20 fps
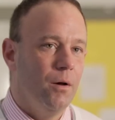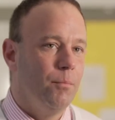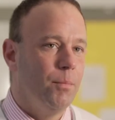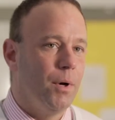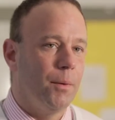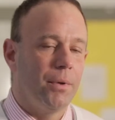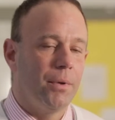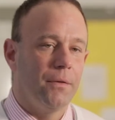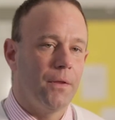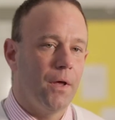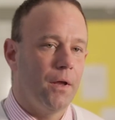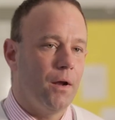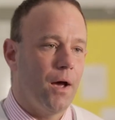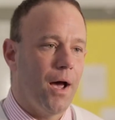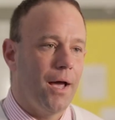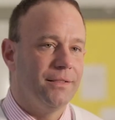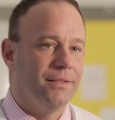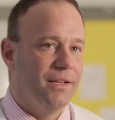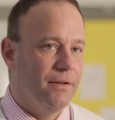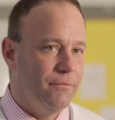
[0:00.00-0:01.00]
but, but that
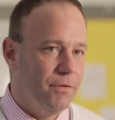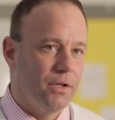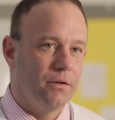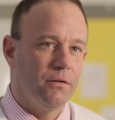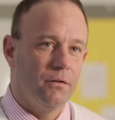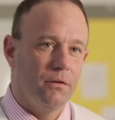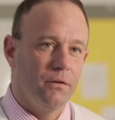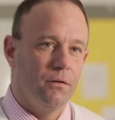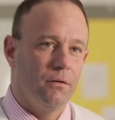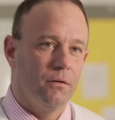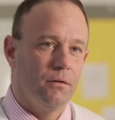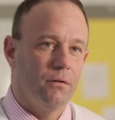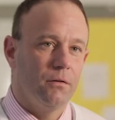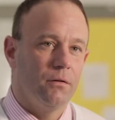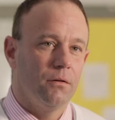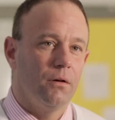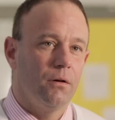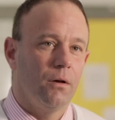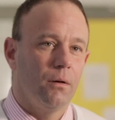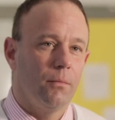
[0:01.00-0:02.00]
I live it.
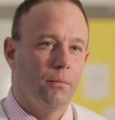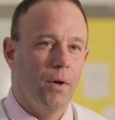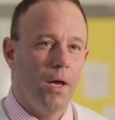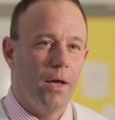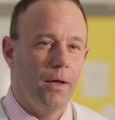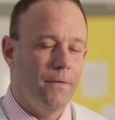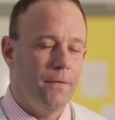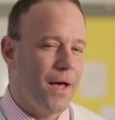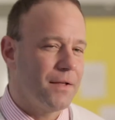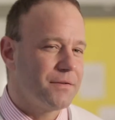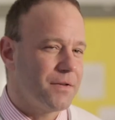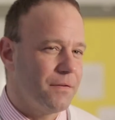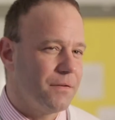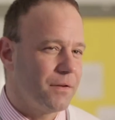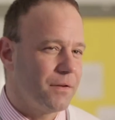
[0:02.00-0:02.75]
Um, and that's, I